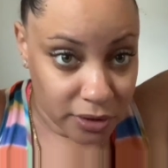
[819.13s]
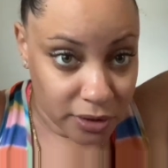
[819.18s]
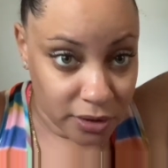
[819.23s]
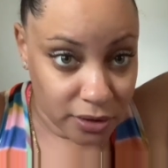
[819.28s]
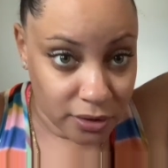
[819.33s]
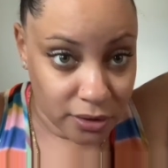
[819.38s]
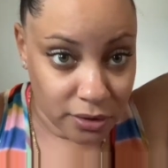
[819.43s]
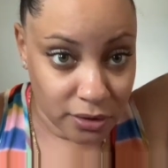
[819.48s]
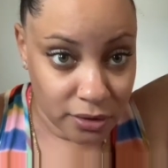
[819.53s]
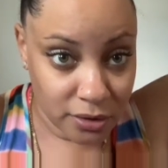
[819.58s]

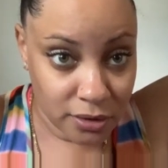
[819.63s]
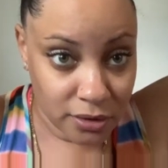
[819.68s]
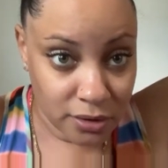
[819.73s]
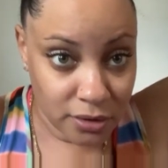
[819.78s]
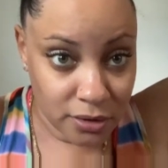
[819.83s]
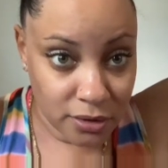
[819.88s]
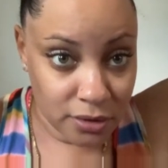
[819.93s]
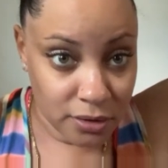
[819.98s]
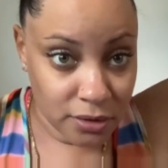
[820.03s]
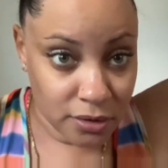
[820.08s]
here.
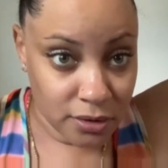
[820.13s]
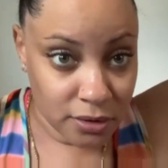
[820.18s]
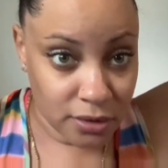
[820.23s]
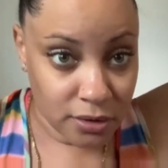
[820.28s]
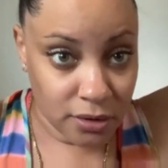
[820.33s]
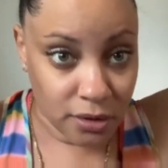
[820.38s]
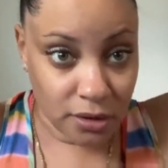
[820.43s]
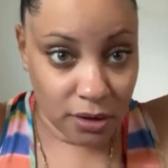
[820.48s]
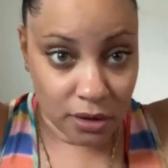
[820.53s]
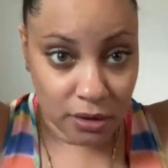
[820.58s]

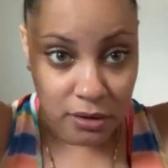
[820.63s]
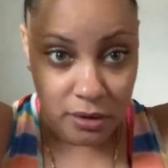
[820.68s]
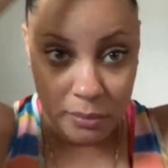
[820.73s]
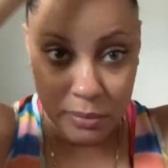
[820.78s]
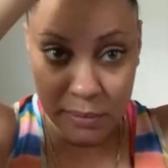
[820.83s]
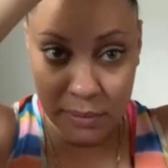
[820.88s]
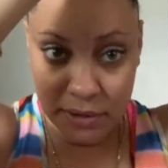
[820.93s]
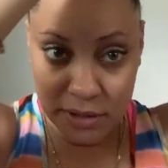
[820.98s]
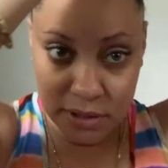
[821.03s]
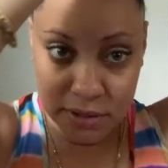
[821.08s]
Oh no,
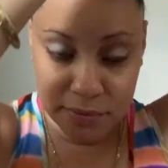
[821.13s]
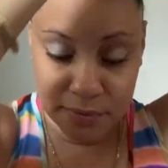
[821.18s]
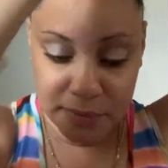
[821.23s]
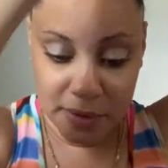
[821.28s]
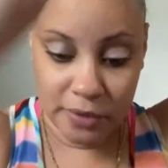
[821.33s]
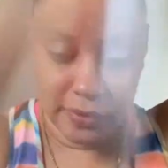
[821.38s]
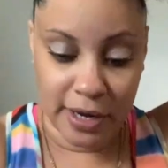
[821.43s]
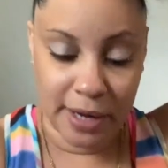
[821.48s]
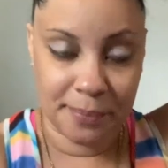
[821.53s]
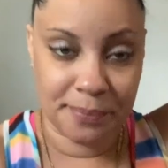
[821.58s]
maybe I didn't.
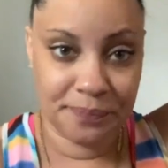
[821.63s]
Okay.